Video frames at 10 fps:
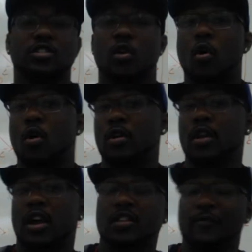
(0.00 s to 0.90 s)
is
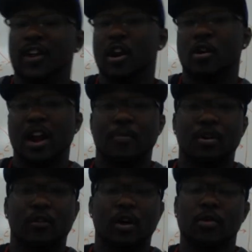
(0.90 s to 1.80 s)
on the video that I
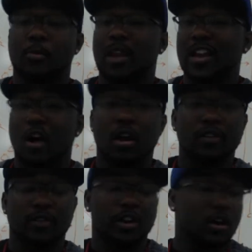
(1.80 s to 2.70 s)
put over there with the play
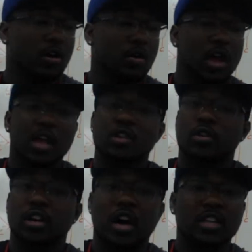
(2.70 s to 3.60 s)
calling video. You
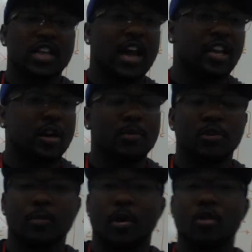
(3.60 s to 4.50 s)
can contact him.
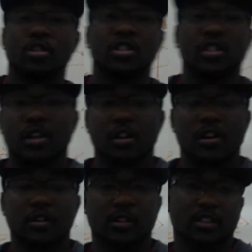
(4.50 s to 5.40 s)
You can purchase
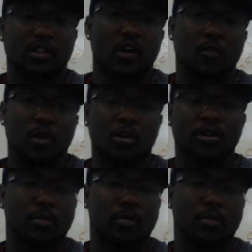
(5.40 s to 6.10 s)
the software. You